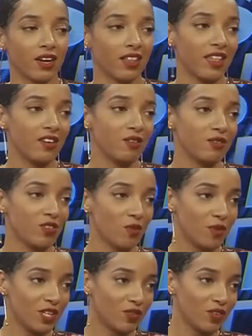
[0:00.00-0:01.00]
Thank you so
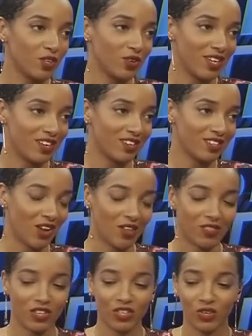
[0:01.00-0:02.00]
much for joining us
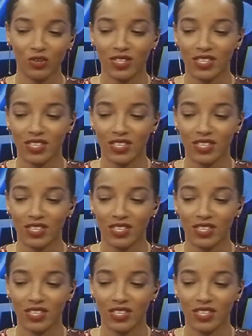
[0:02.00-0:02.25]
on the show